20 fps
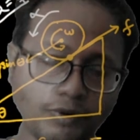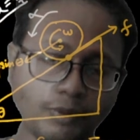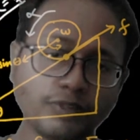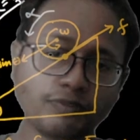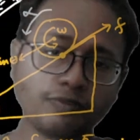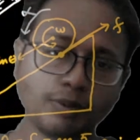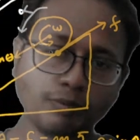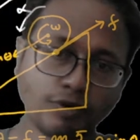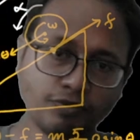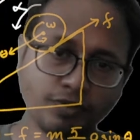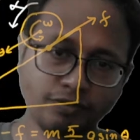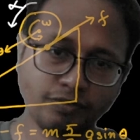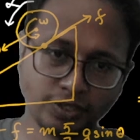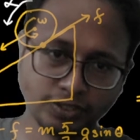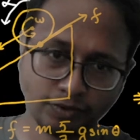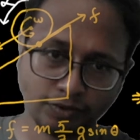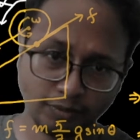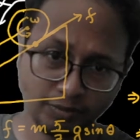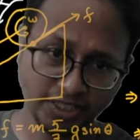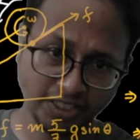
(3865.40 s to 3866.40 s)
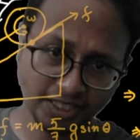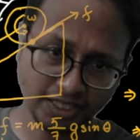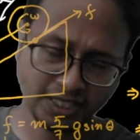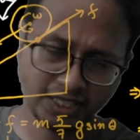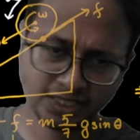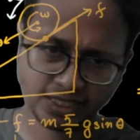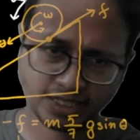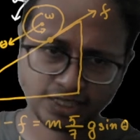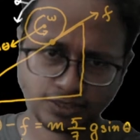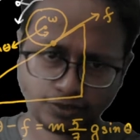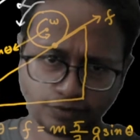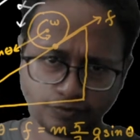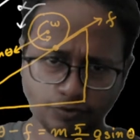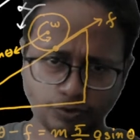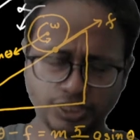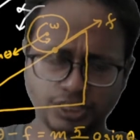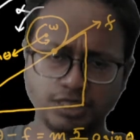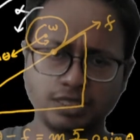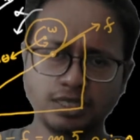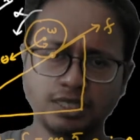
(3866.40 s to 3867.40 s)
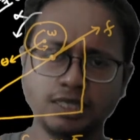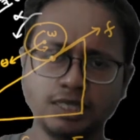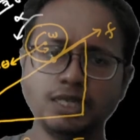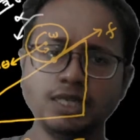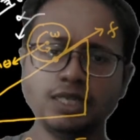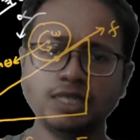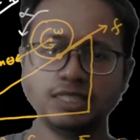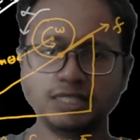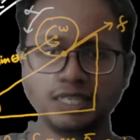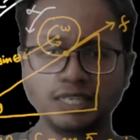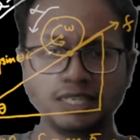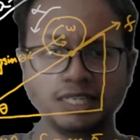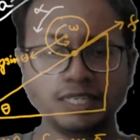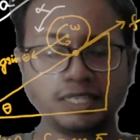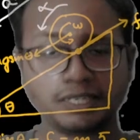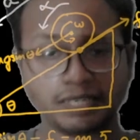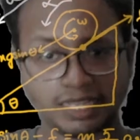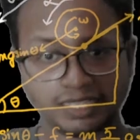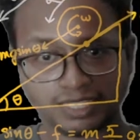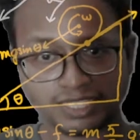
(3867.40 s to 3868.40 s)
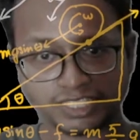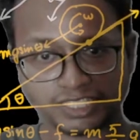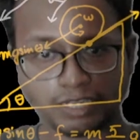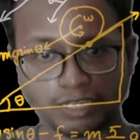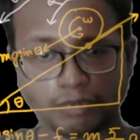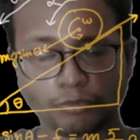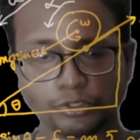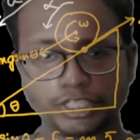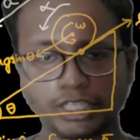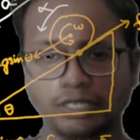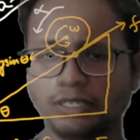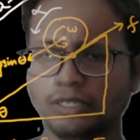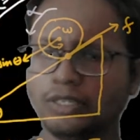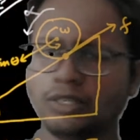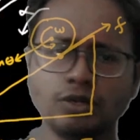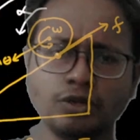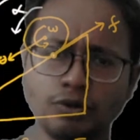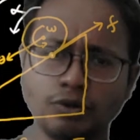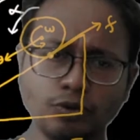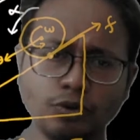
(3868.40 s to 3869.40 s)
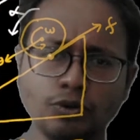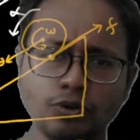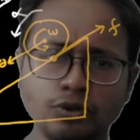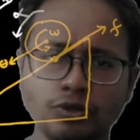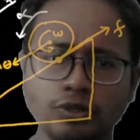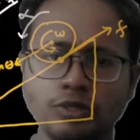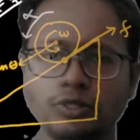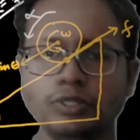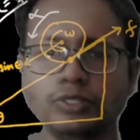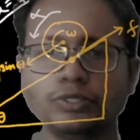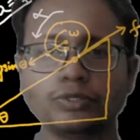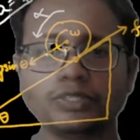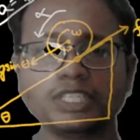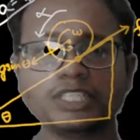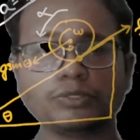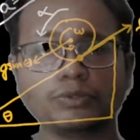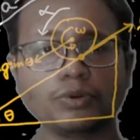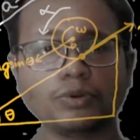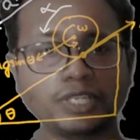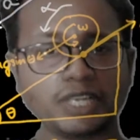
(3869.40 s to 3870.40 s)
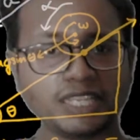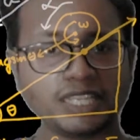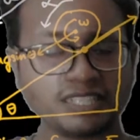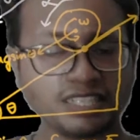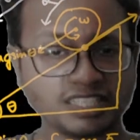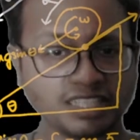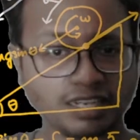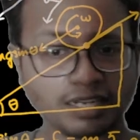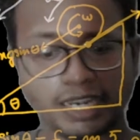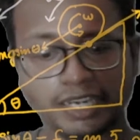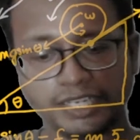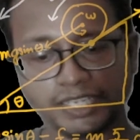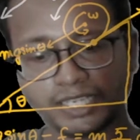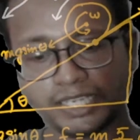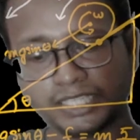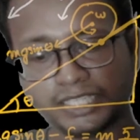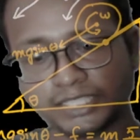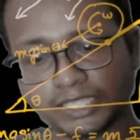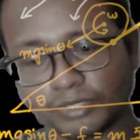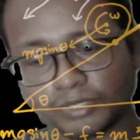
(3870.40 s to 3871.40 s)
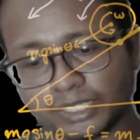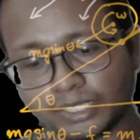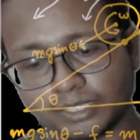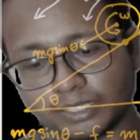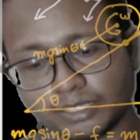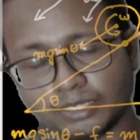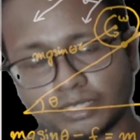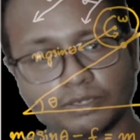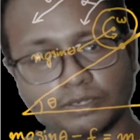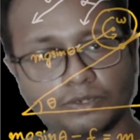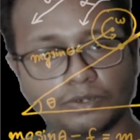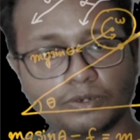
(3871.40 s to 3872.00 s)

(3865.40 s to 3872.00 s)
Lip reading: or from the frame of reference from instantaneous axis of rotation? Is there any translational motion? No. So there is no translational kinetic energy out here.